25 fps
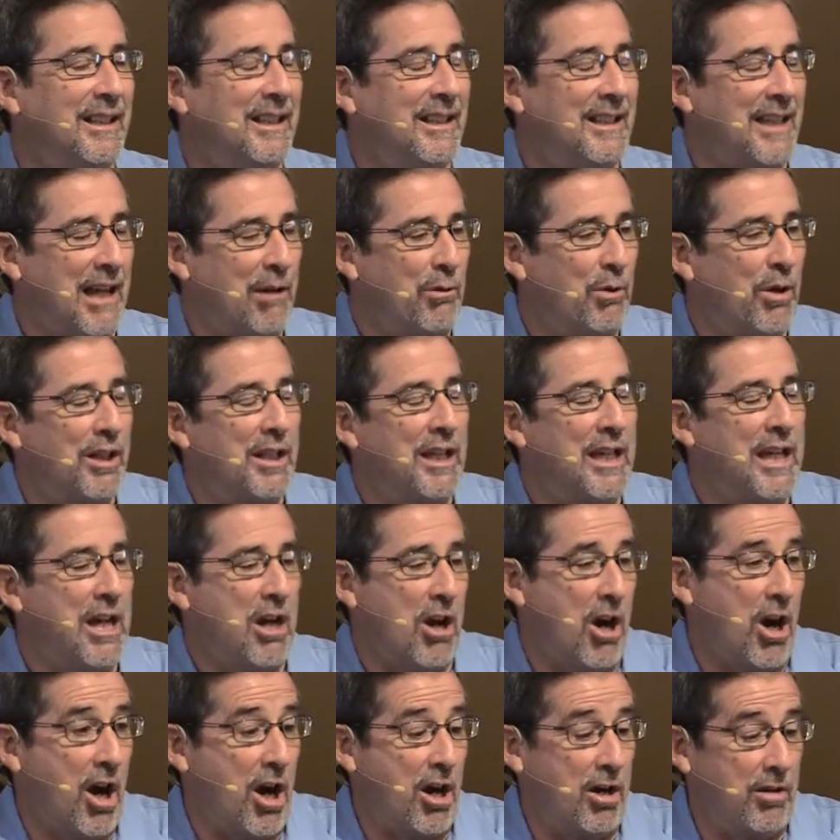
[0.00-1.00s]
They were in the
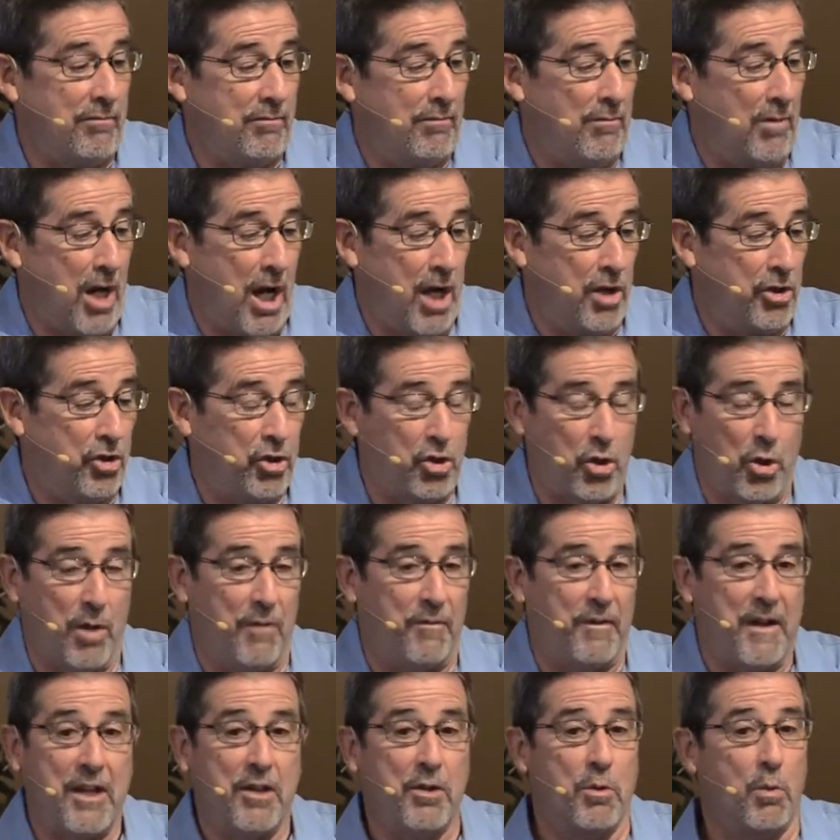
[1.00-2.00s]
ER, unsure
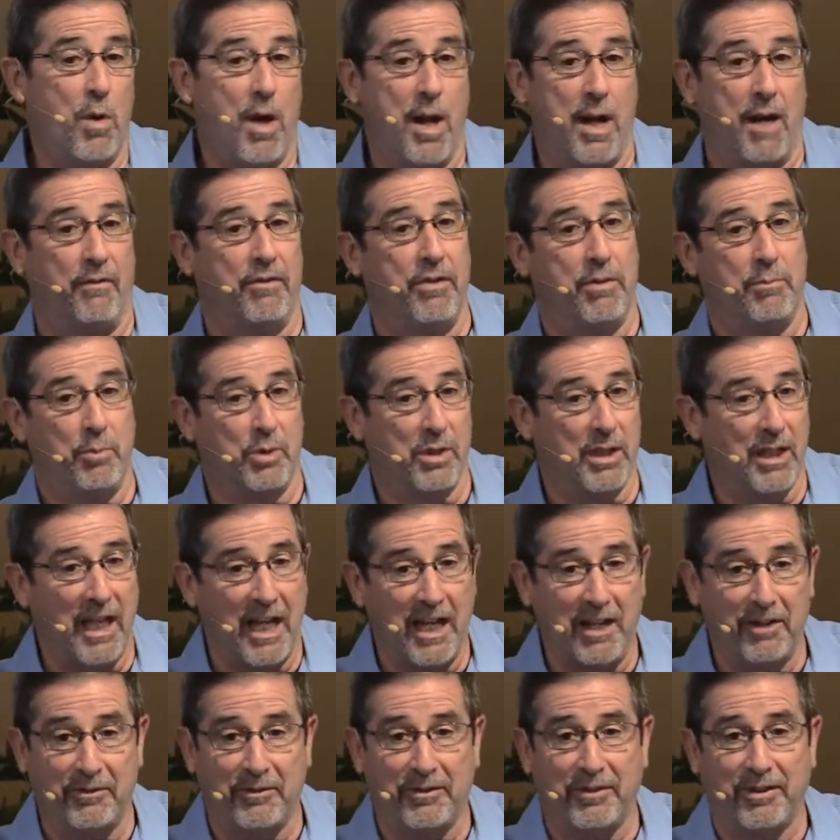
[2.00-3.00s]
if either one of them would
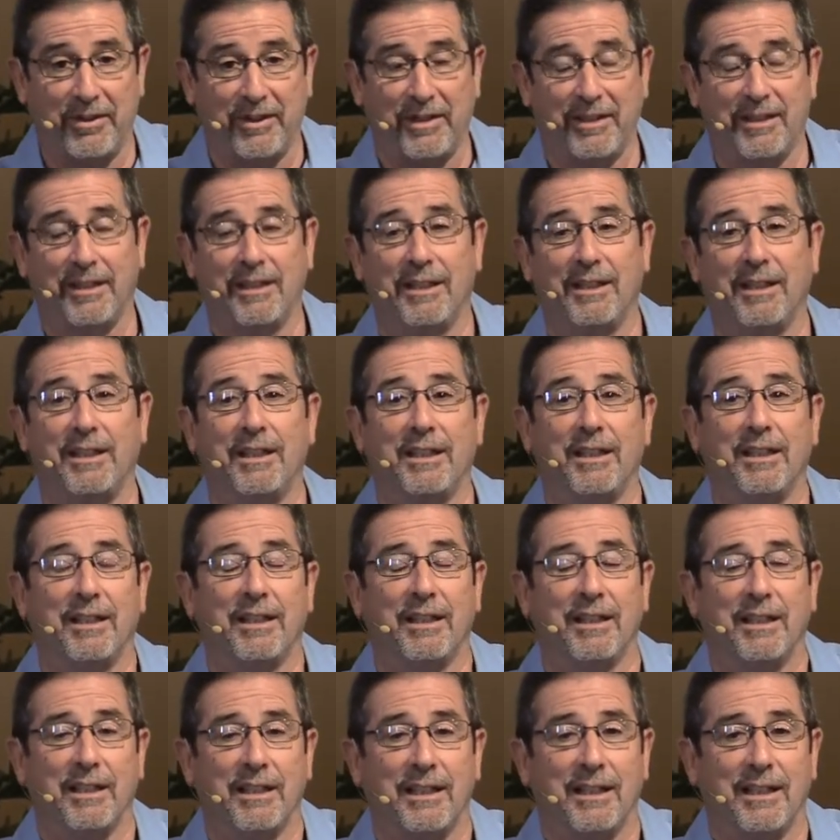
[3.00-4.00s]
live.
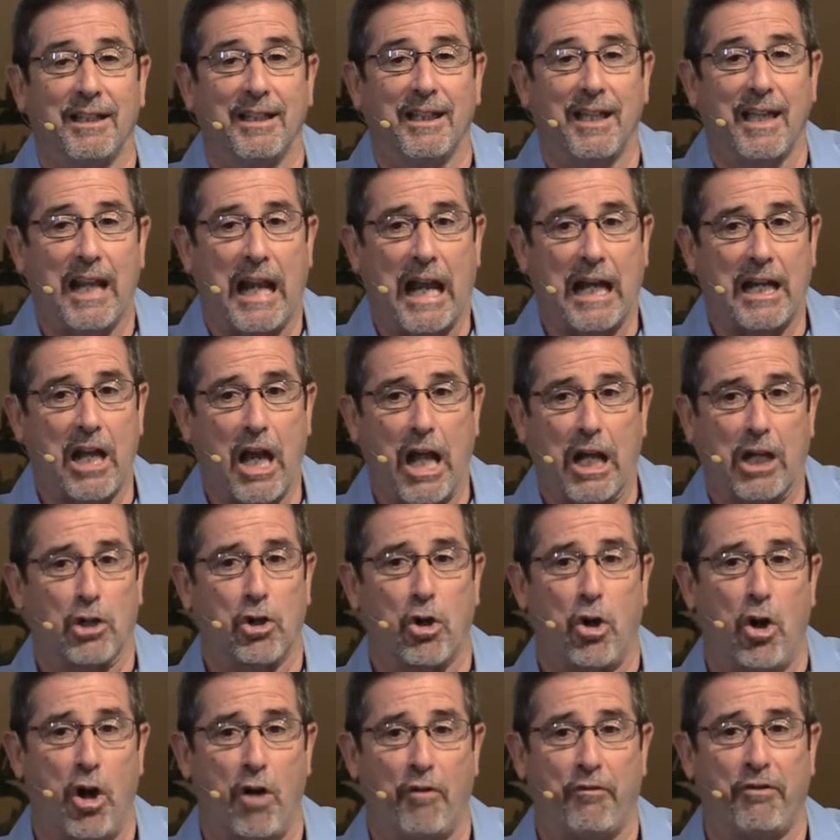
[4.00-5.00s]
And I got a
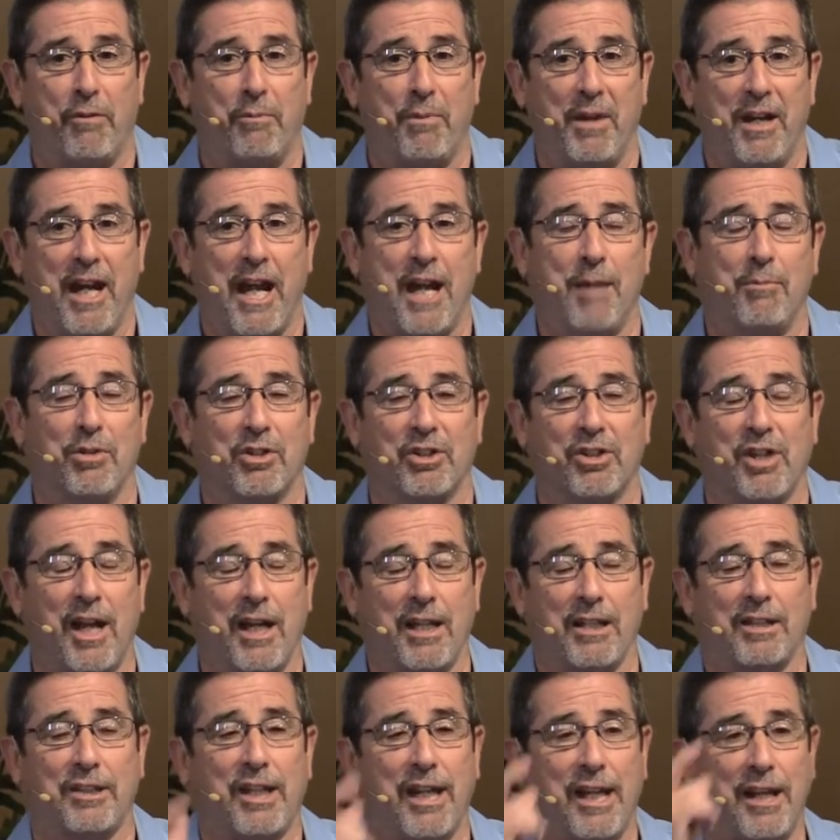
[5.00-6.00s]
call from a neighbor
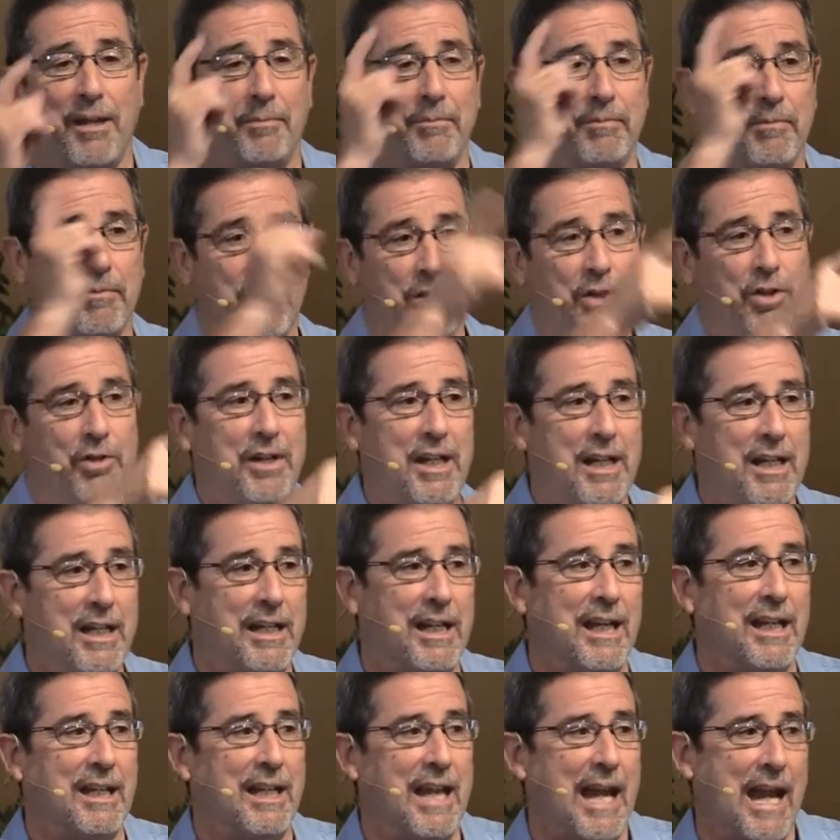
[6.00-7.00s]
saying, Tim, you need to
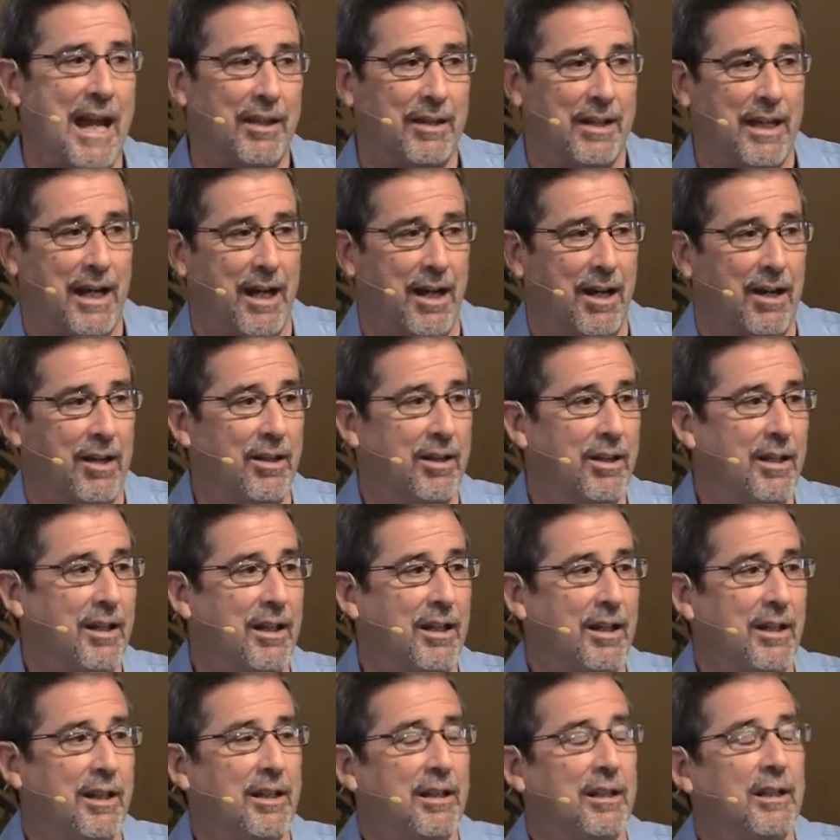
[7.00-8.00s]
get down there
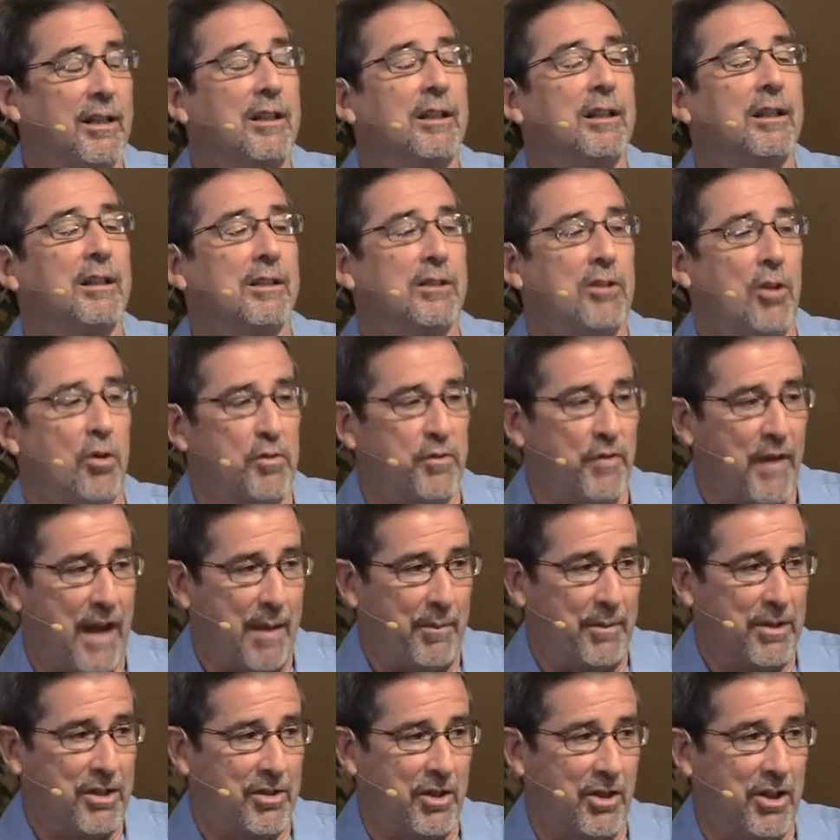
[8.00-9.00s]
those
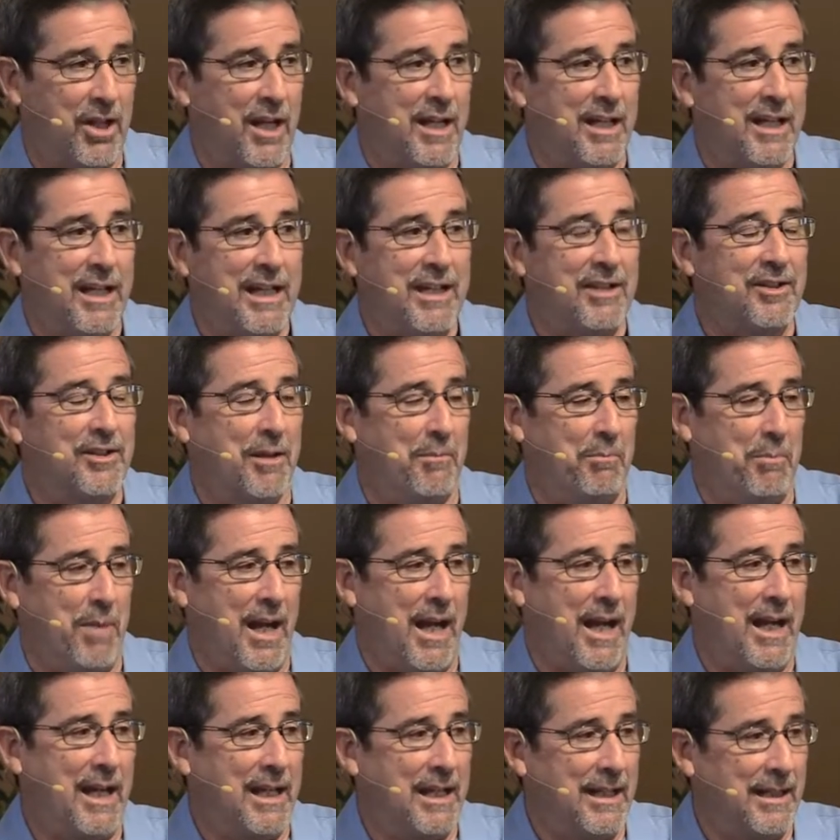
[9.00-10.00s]
families are going to need
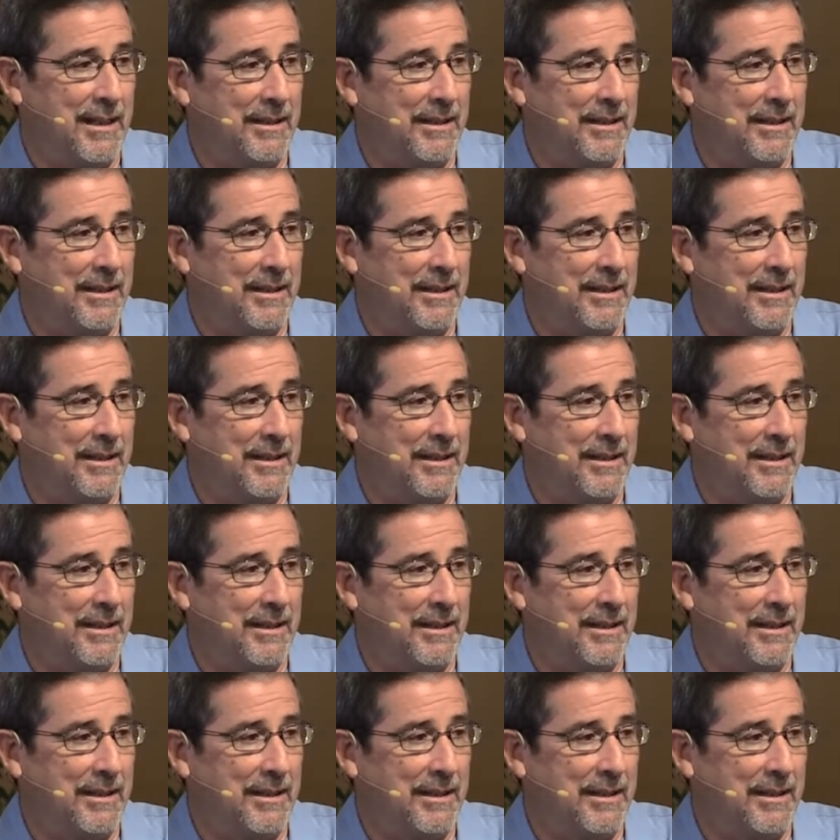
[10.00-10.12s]
somebody.